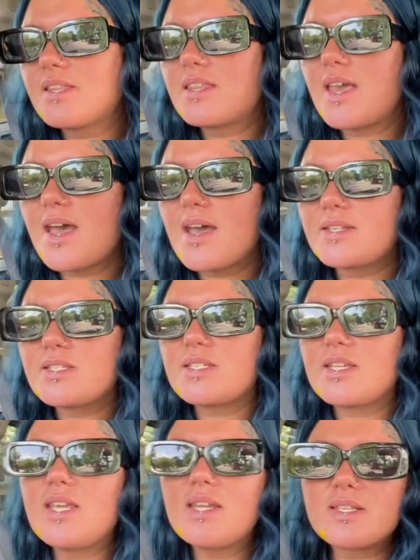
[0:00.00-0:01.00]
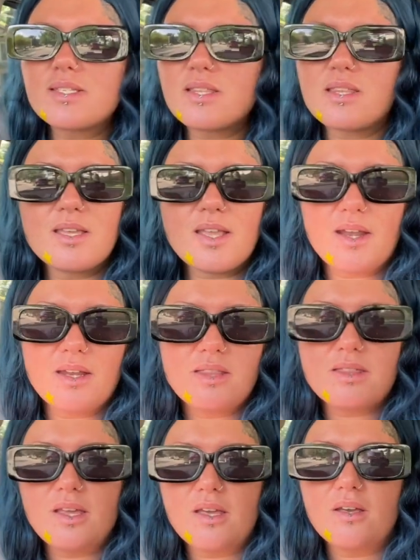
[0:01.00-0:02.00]
that he doesn't think
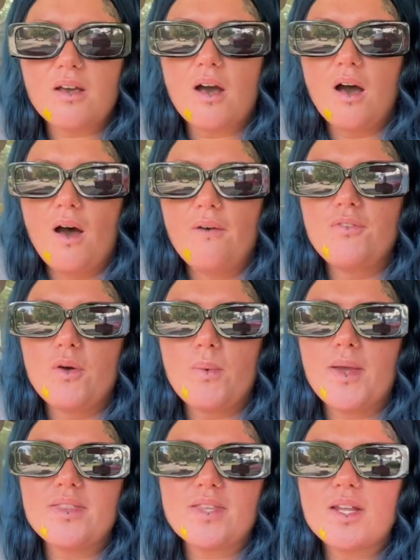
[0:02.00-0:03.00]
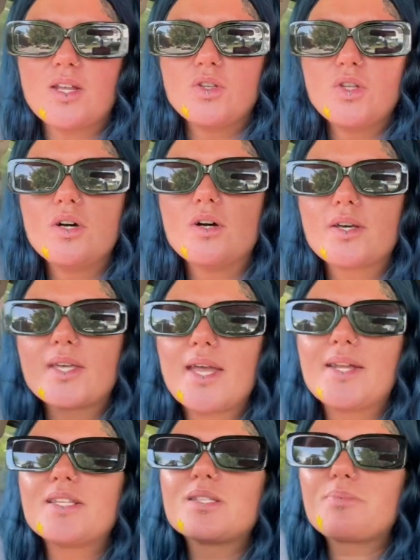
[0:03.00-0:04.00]
anything of the way that I look.
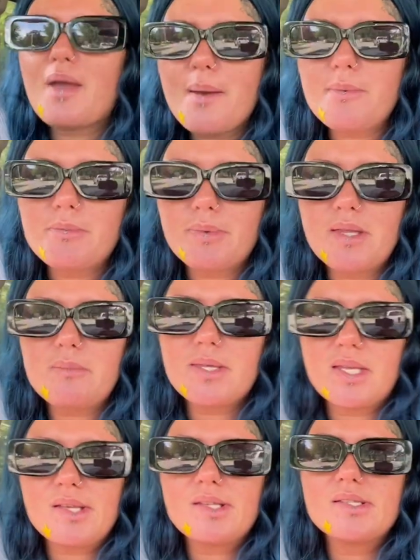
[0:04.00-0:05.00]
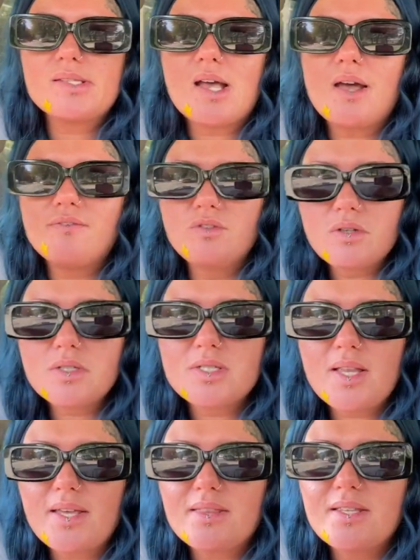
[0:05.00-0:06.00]
And it's probably because I've looked
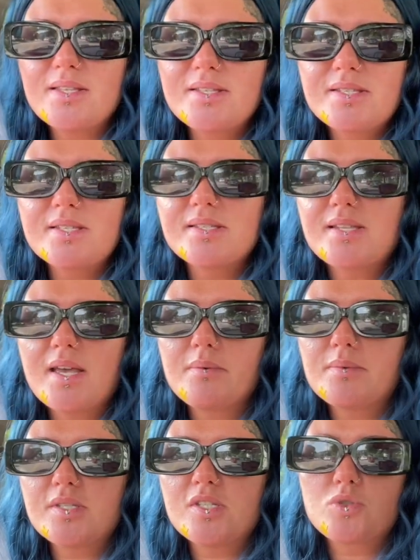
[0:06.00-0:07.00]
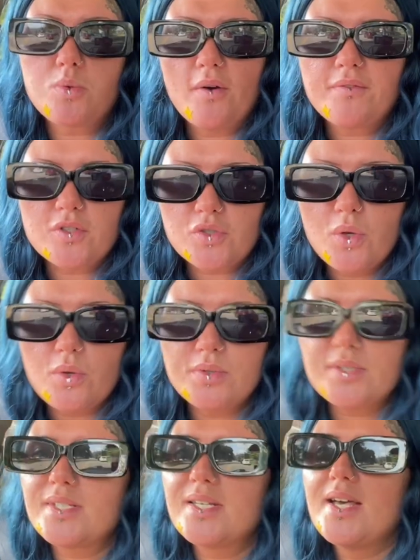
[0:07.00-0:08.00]
like this since I was 12 years old.
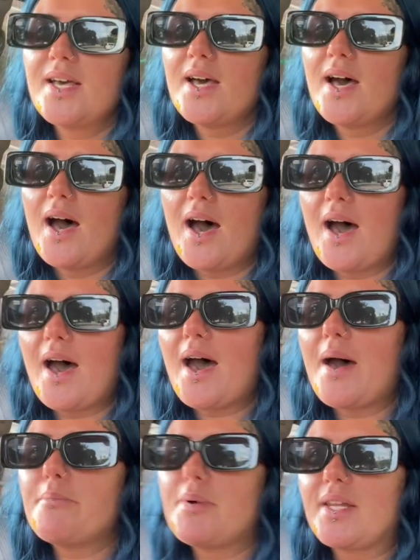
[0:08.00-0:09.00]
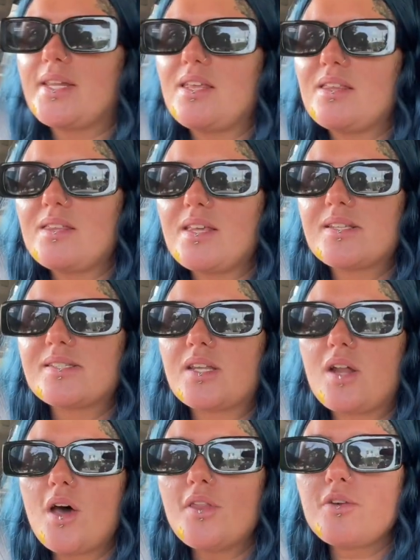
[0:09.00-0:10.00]
Uh, but he thinks
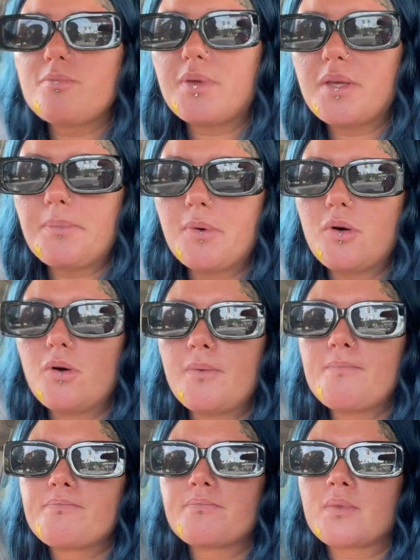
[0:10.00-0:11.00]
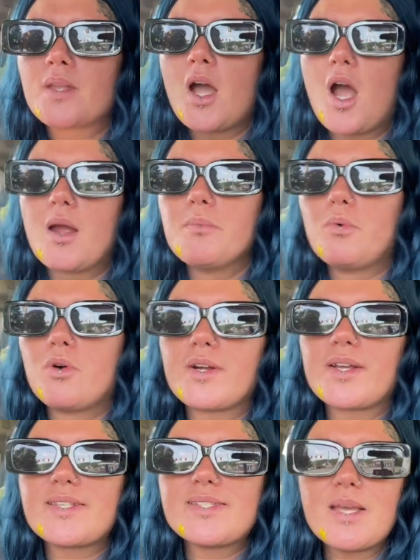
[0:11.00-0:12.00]
that other people are more
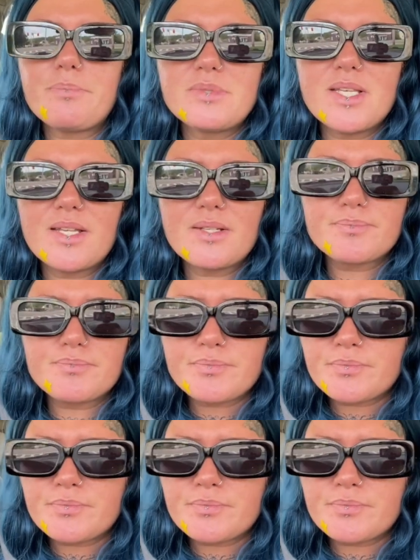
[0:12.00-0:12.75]
accepting